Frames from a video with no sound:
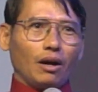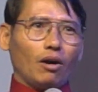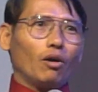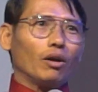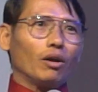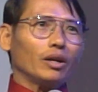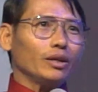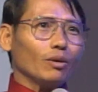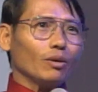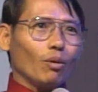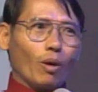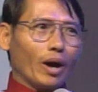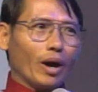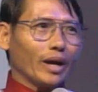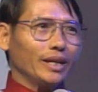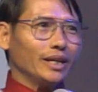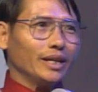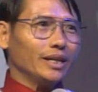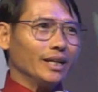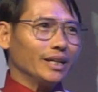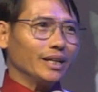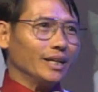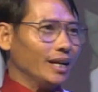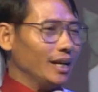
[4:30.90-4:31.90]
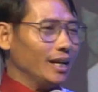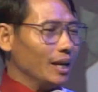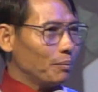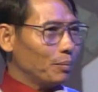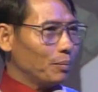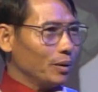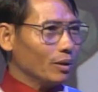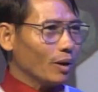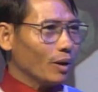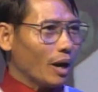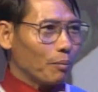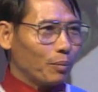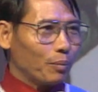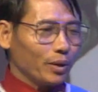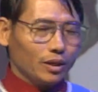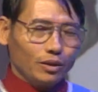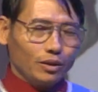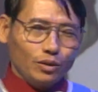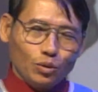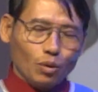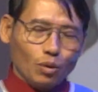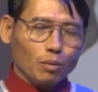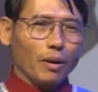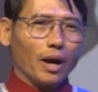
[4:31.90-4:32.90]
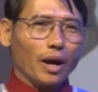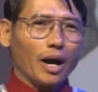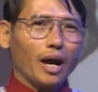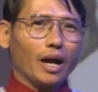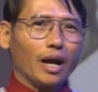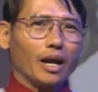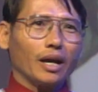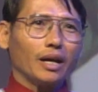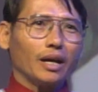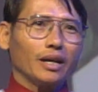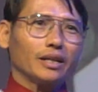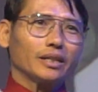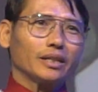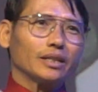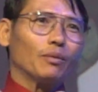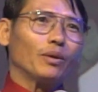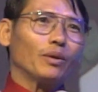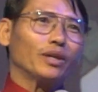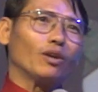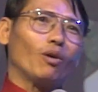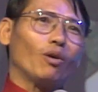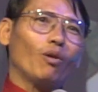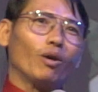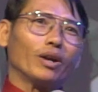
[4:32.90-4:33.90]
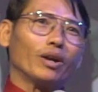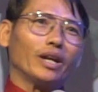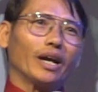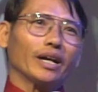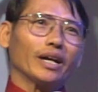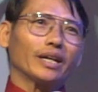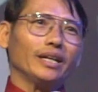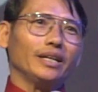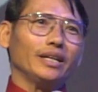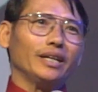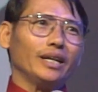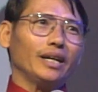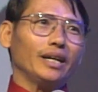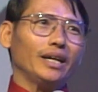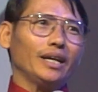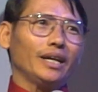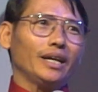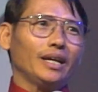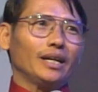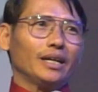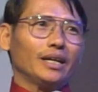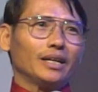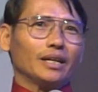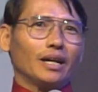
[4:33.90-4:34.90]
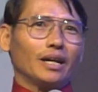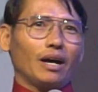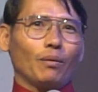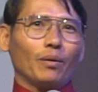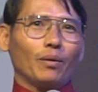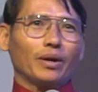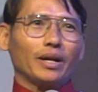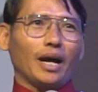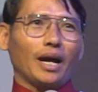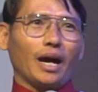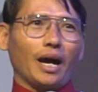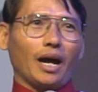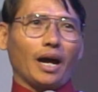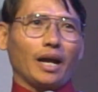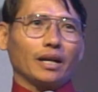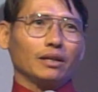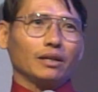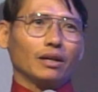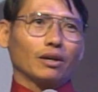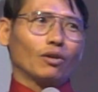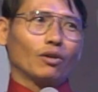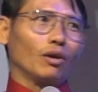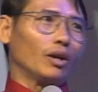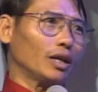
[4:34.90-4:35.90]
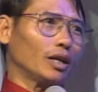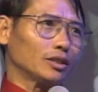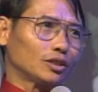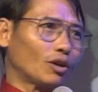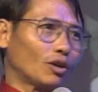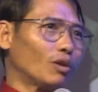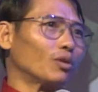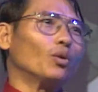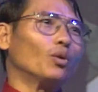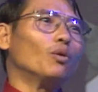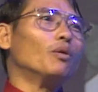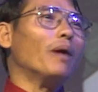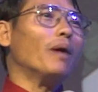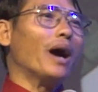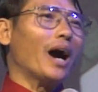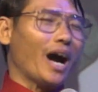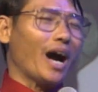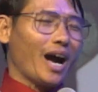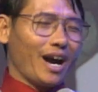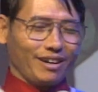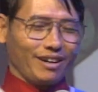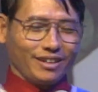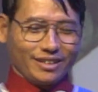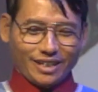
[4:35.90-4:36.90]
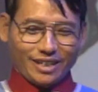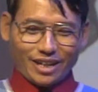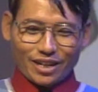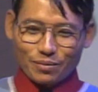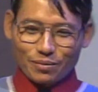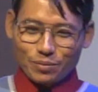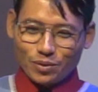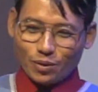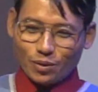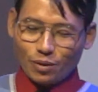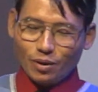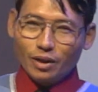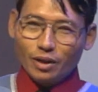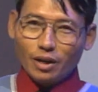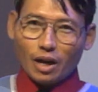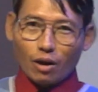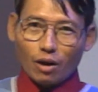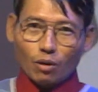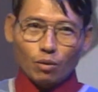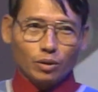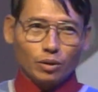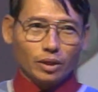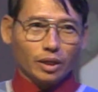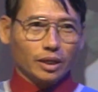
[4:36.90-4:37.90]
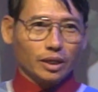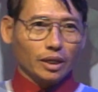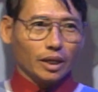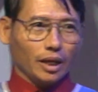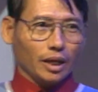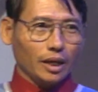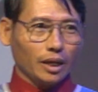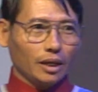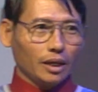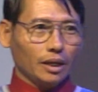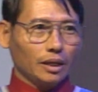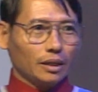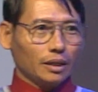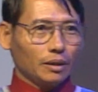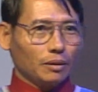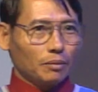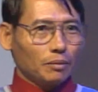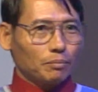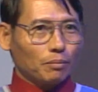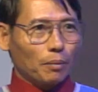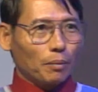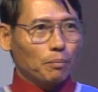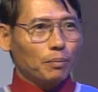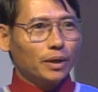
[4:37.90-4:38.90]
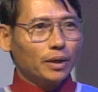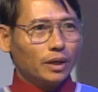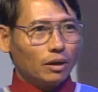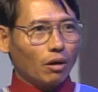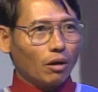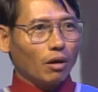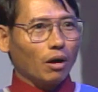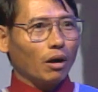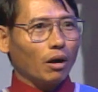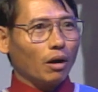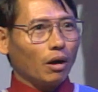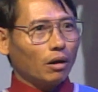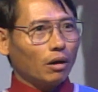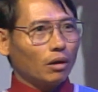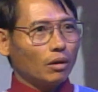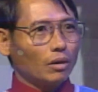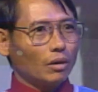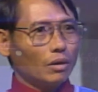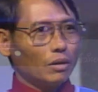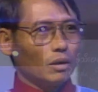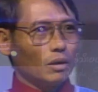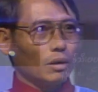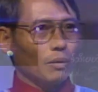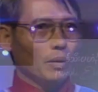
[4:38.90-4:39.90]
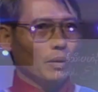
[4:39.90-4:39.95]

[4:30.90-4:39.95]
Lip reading: Only whining in the lip we were with Duma. They went on again, eh? I went on the cholesterol over, a yanamu, a hunene, but we are. I